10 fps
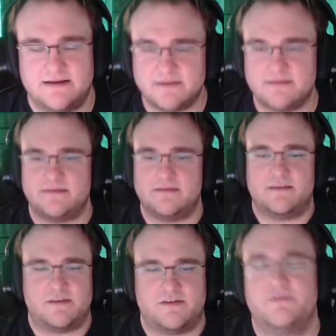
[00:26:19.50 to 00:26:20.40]

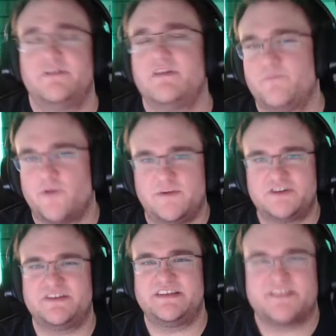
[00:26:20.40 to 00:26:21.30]
This is pretty much
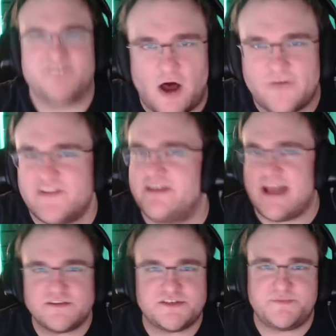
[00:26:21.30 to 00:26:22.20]
the soft
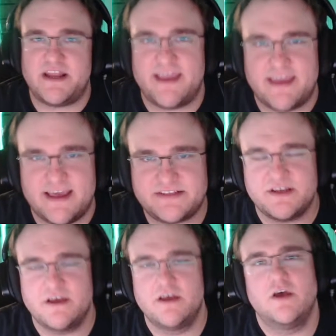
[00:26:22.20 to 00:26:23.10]
announcement, I guess,
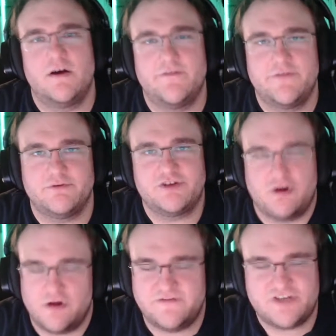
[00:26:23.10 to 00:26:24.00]
of the return
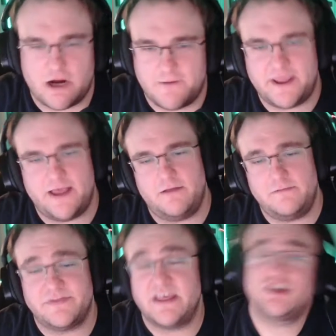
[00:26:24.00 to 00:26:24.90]
of Jrpl.
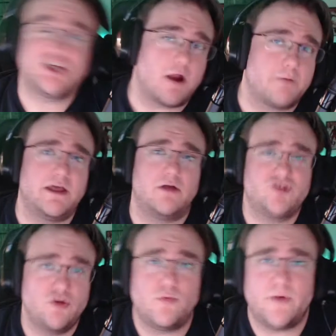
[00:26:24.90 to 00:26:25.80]
Think Jrpl
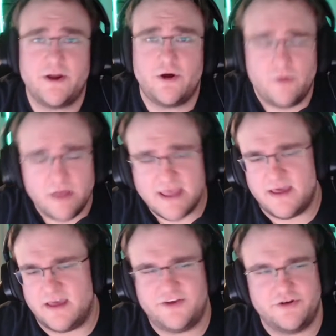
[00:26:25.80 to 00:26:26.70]
2.0.
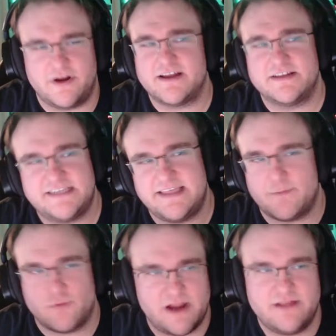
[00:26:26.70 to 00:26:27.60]
You're not going to see that
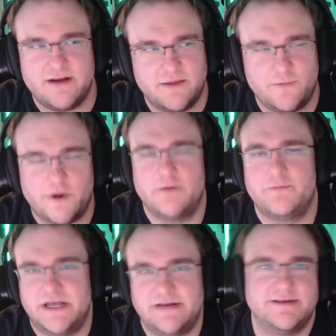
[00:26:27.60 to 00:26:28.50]
branded anywhere,
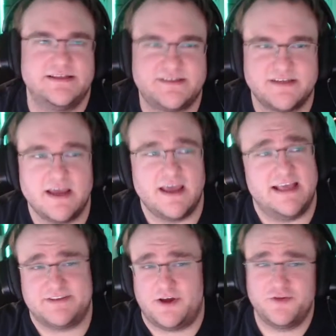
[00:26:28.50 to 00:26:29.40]
but it's
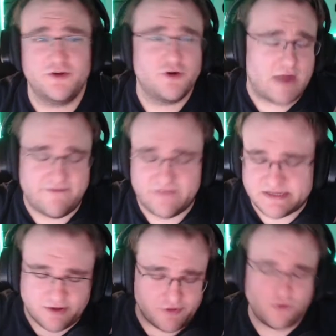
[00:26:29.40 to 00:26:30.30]
all new graphics,
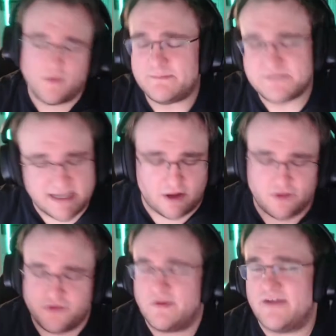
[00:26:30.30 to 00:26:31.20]
all new website, all
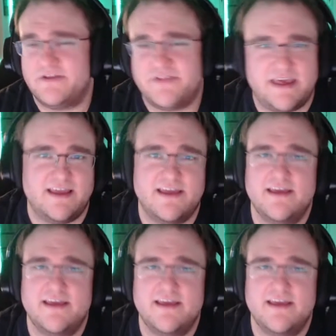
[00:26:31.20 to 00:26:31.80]
new everything.